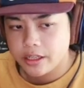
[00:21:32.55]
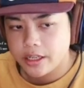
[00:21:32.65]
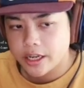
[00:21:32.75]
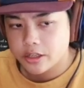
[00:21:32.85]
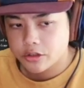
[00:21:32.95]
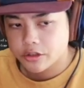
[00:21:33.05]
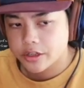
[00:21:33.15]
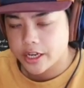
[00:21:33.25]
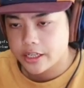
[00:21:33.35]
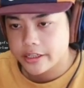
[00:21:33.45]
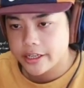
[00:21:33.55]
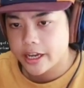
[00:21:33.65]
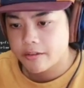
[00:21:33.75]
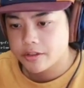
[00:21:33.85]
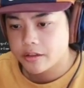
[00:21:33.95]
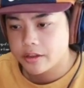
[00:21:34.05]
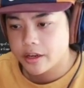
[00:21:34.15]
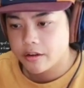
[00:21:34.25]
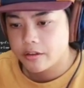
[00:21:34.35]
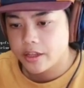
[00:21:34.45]
EA sugarcane decafs out
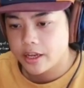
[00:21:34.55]
there.